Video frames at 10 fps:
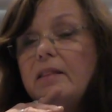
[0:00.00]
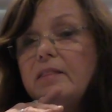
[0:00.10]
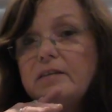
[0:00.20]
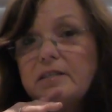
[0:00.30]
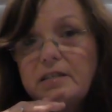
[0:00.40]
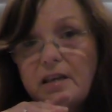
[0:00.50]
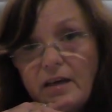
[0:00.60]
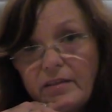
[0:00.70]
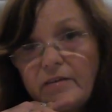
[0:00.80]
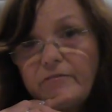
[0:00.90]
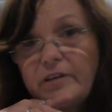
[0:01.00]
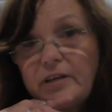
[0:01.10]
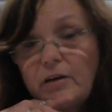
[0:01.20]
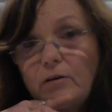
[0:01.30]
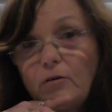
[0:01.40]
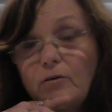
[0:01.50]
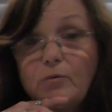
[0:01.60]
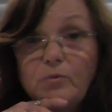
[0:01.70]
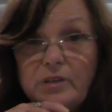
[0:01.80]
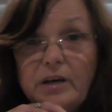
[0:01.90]
There's another video log
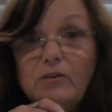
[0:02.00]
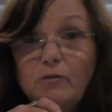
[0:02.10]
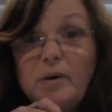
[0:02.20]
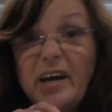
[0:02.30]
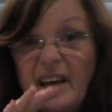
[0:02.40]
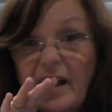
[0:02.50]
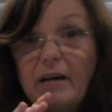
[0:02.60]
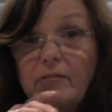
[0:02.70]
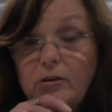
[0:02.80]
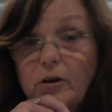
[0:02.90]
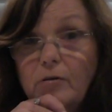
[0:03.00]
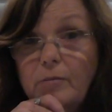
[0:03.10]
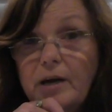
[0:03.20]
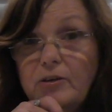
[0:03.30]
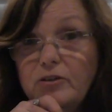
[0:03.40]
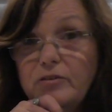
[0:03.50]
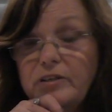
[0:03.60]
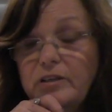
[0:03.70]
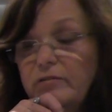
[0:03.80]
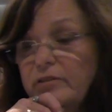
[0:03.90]
that will tell you about how you go about
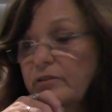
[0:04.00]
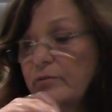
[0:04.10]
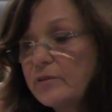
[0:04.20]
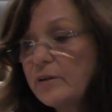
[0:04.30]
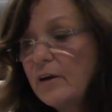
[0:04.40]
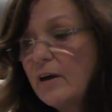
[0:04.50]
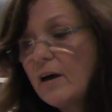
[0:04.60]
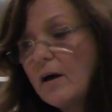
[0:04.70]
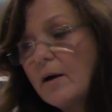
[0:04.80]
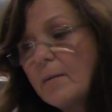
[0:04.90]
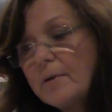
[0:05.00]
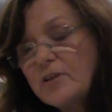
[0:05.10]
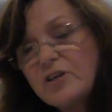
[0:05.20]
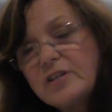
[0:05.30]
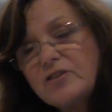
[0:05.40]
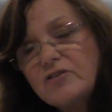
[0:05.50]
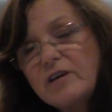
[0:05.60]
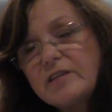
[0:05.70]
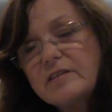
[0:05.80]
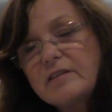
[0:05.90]
choosing crystals. But just
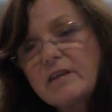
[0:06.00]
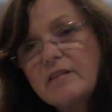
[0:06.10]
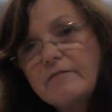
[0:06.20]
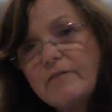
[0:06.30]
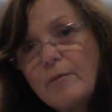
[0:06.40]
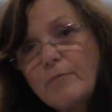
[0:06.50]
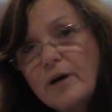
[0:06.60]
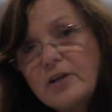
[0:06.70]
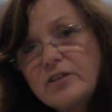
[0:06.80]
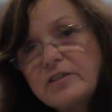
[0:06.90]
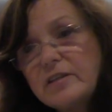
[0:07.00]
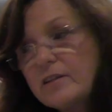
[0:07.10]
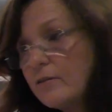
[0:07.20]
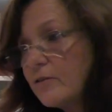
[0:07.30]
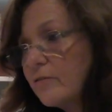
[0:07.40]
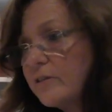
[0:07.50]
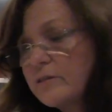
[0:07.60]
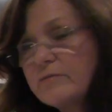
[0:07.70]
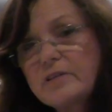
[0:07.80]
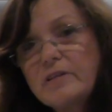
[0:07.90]
trust that the vibrations that those
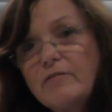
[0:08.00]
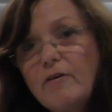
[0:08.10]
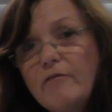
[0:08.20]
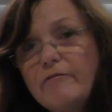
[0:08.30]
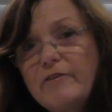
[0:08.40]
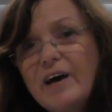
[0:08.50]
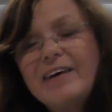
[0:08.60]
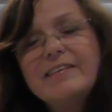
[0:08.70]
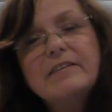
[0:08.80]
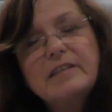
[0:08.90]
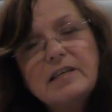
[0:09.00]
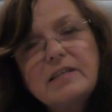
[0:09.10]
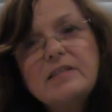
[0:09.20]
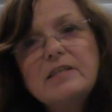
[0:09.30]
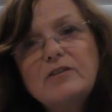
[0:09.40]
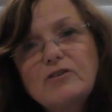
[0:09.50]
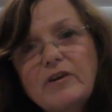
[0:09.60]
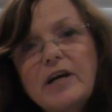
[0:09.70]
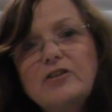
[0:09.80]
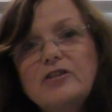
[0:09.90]
crystals give off are the things that
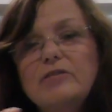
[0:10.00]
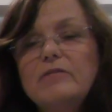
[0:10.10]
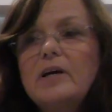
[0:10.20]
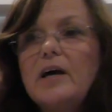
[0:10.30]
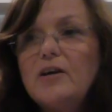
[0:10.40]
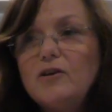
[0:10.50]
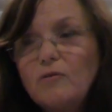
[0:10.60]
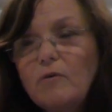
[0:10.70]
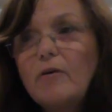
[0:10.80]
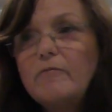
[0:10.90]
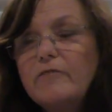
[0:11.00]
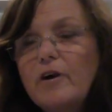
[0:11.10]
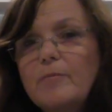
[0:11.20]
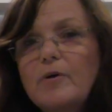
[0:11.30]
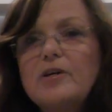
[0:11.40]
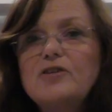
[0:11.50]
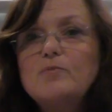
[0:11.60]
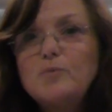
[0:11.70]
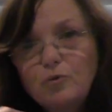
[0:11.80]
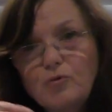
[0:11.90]
attract you, and your own
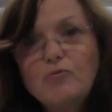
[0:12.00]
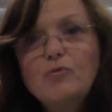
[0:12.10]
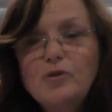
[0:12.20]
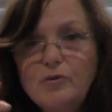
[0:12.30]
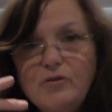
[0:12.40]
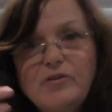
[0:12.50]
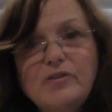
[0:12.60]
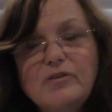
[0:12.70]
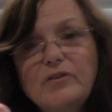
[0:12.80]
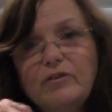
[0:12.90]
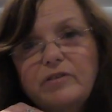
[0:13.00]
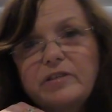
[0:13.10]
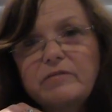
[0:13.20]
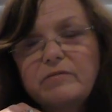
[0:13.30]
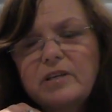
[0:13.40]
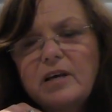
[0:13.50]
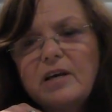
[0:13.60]
vibration will draw you to certain crystals.